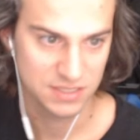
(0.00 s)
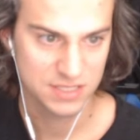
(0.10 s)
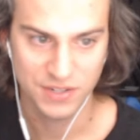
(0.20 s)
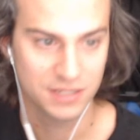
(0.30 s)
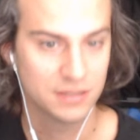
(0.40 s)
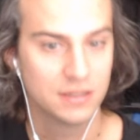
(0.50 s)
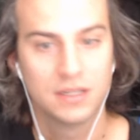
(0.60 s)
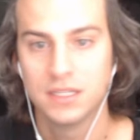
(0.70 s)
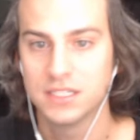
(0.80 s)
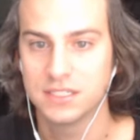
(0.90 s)
It's fine.
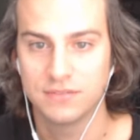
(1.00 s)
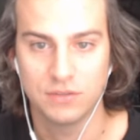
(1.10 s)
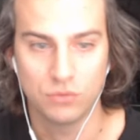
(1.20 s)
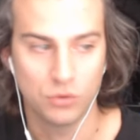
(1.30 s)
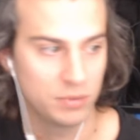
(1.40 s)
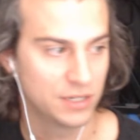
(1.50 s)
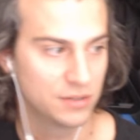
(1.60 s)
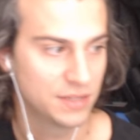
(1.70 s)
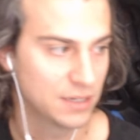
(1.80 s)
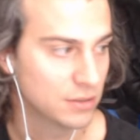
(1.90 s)
Defined role player
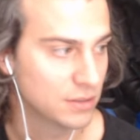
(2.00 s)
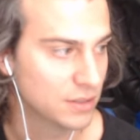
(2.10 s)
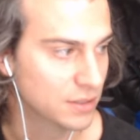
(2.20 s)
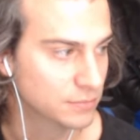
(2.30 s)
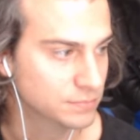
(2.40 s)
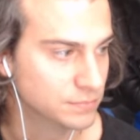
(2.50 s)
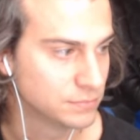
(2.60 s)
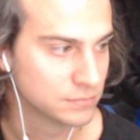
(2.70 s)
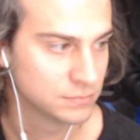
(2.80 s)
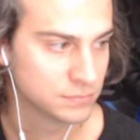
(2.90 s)
there.
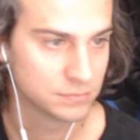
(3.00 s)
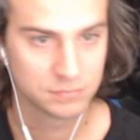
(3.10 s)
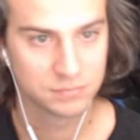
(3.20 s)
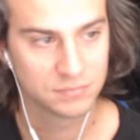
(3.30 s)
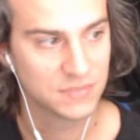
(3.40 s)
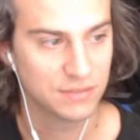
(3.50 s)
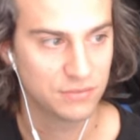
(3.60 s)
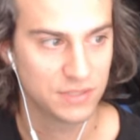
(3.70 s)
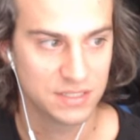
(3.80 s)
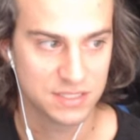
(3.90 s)

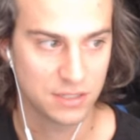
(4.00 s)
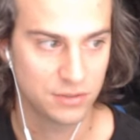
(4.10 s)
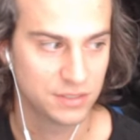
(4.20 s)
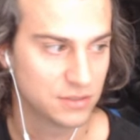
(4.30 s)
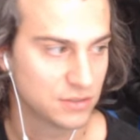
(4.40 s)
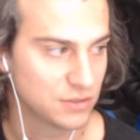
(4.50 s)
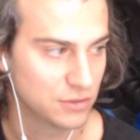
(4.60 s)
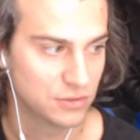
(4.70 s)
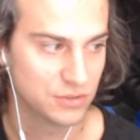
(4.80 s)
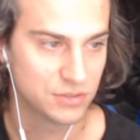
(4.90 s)
Definitely a solid
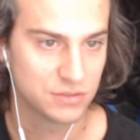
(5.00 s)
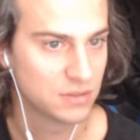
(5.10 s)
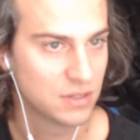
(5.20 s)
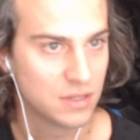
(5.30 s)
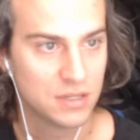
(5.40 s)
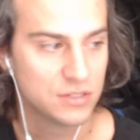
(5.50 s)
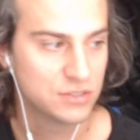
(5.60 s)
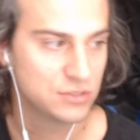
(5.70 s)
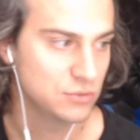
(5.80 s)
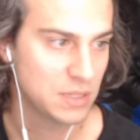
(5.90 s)
card.
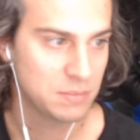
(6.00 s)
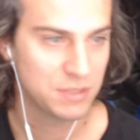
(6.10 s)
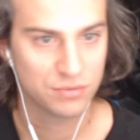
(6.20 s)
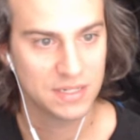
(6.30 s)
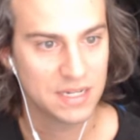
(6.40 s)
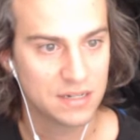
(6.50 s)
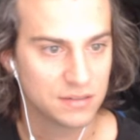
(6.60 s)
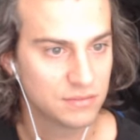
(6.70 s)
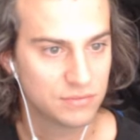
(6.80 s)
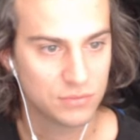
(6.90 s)
2, maybe 3 out
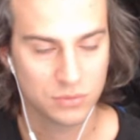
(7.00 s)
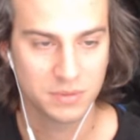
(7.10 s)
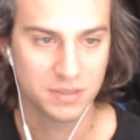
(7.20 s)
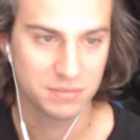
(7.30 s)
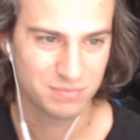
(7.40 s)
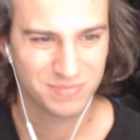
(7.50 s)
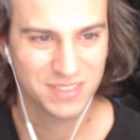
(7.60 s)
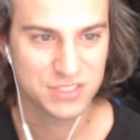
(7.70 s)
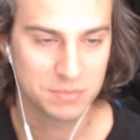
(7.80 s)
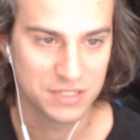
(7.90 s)
of 4.
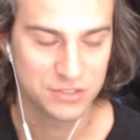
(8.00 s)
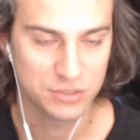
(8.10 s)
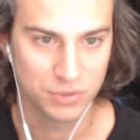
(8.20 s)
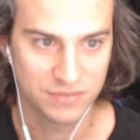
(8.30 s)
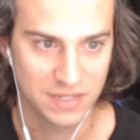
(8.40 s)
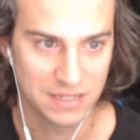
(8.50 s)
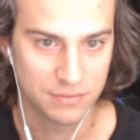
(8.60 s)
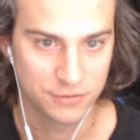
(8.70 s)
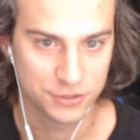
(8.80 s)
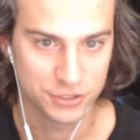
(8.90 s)
This would be a 2.5
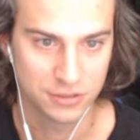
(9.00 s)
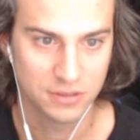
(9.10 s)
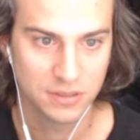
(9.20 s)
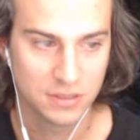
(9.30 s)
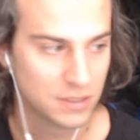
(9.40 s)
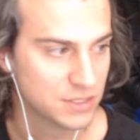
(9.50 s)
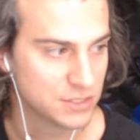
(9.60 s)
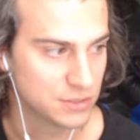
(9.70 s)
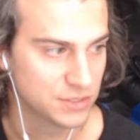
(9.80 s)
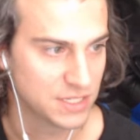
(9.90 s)
for sure.
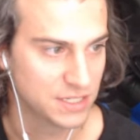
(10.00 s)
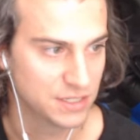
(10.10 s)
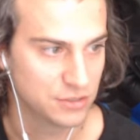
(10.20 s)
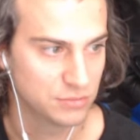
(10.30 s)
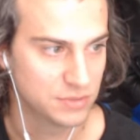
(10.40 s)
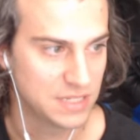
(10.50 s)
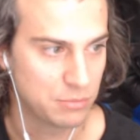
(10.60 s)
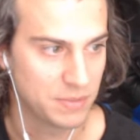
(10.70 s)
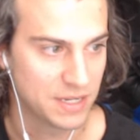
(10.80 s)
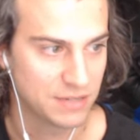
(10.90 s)
So let's kind of go
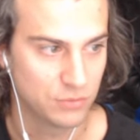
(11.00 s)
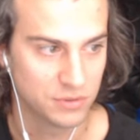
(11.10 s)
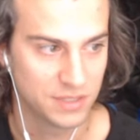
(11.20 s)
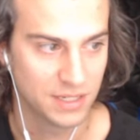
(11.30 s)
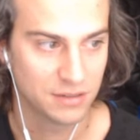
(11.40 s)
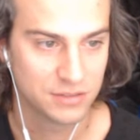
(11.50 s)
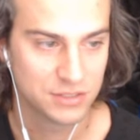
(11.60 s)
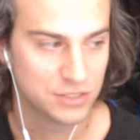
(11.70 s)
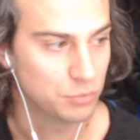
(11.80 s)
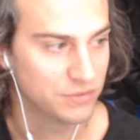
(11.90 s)
dabble back and forth there.
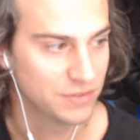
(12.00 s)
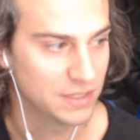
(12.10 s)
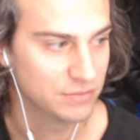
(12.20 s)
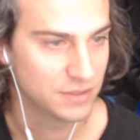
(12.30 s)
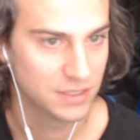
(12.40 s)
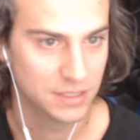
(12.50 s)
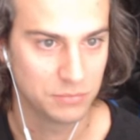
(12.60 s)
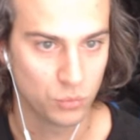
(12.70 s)
2.5.